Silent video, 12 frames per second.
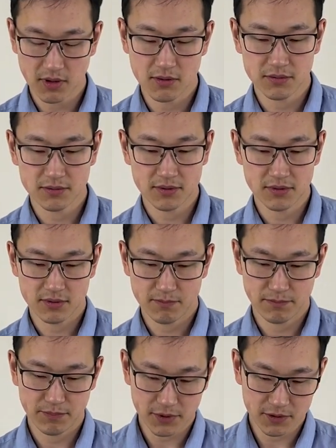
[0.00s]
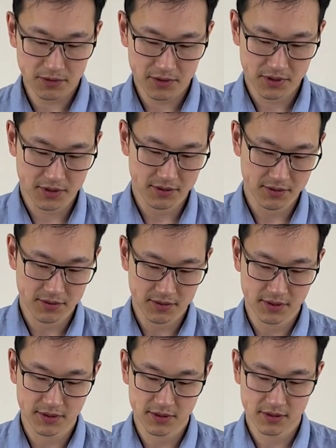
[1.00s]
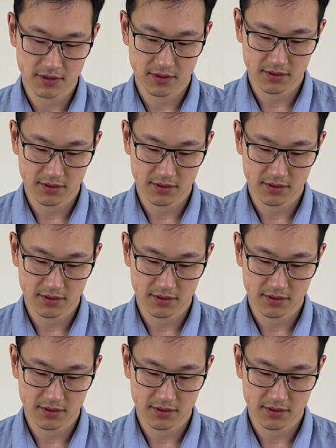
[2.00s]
on the box, so this is the